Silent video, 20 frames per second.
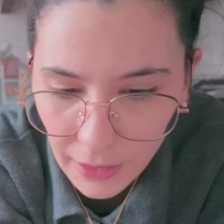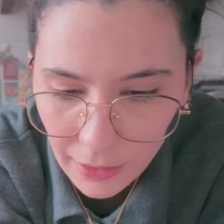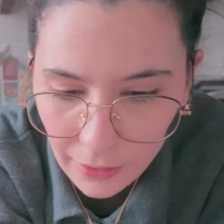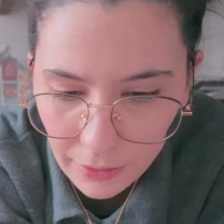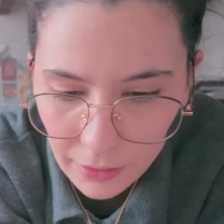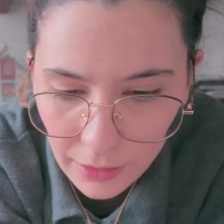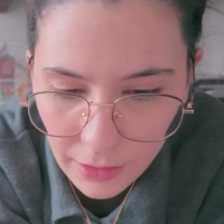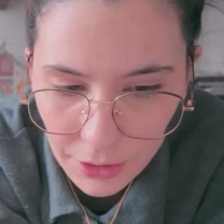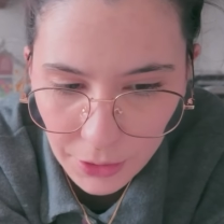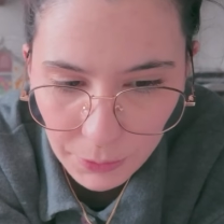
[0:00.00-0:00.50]
I
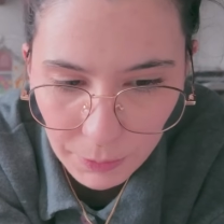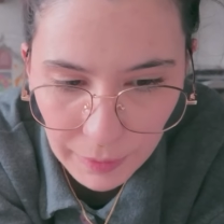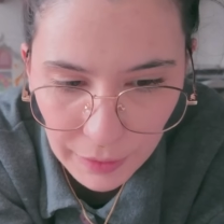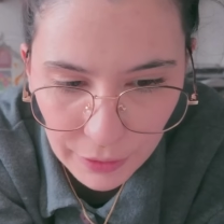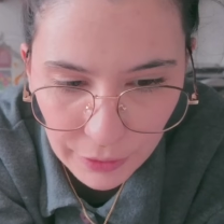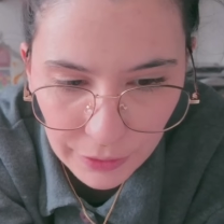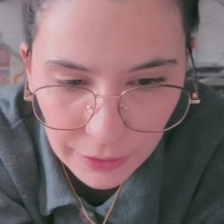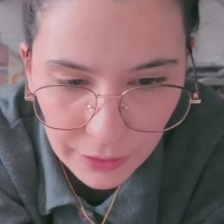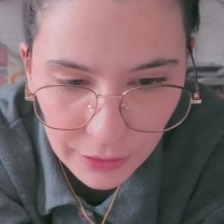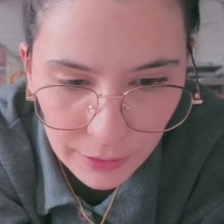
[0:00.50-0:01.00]
thought we
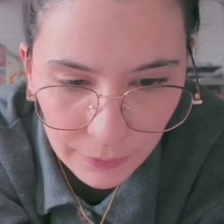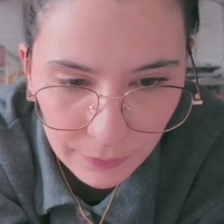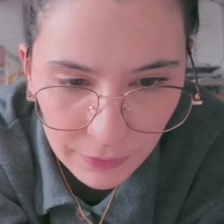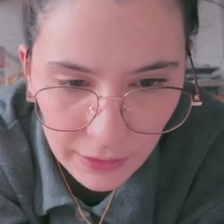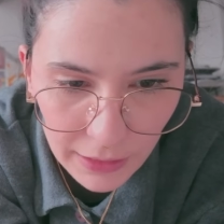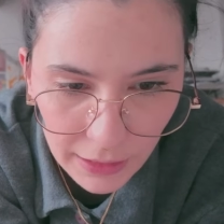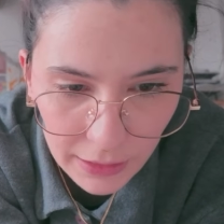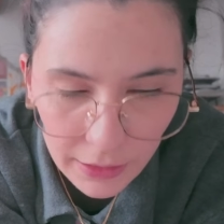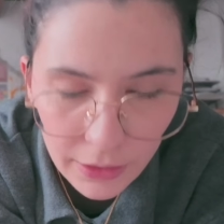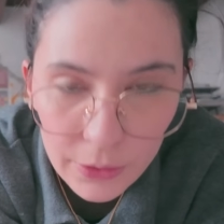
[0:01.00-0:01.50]
could
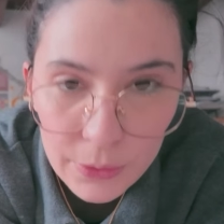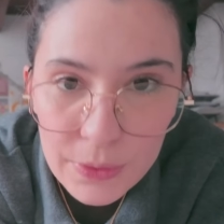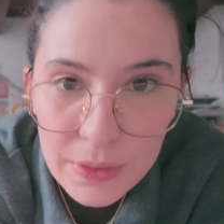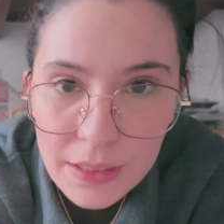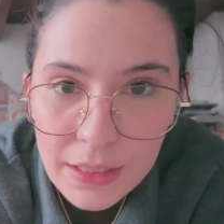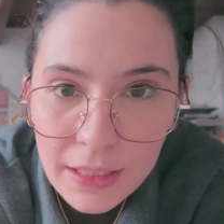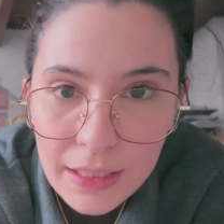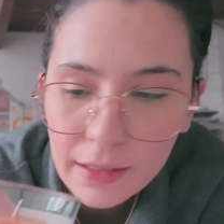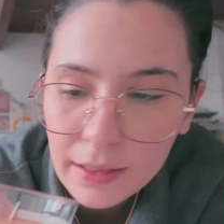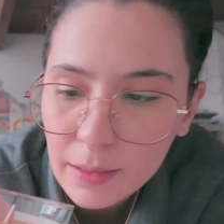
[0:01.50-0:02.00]
get
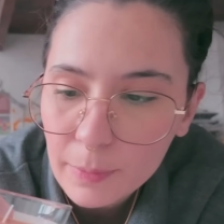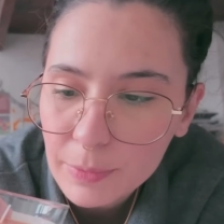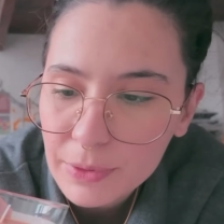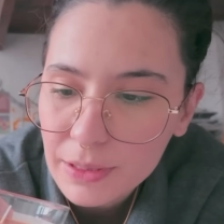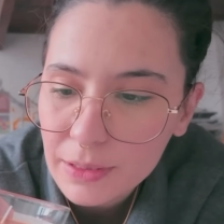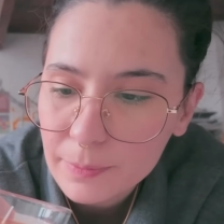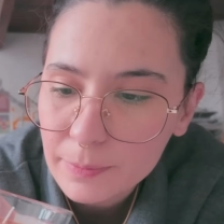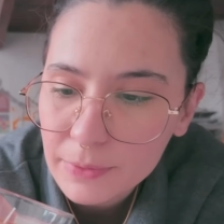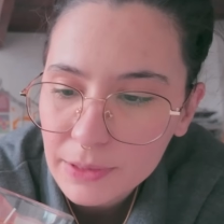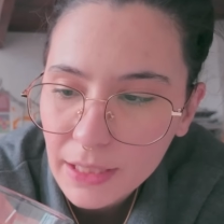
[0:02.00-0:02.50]
cozy, light up
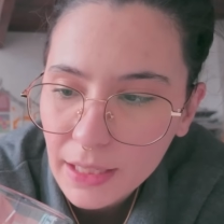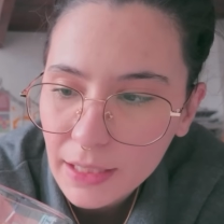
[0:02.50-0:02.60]
some